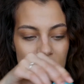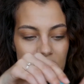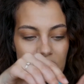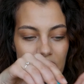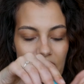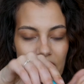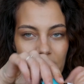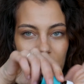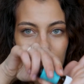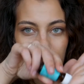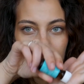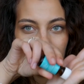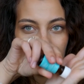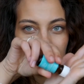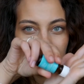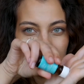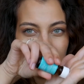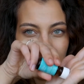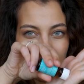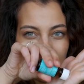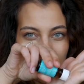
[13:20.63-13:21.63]
kind of like
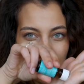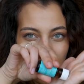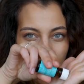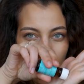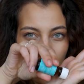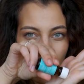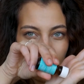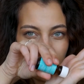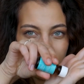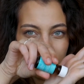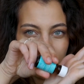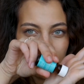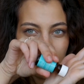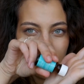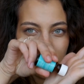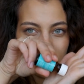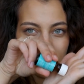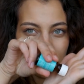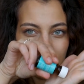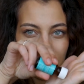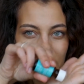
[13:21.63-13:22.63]
let it go a little
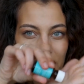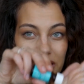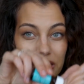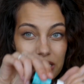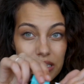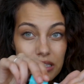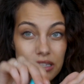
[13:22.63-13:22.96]
bit so it gets a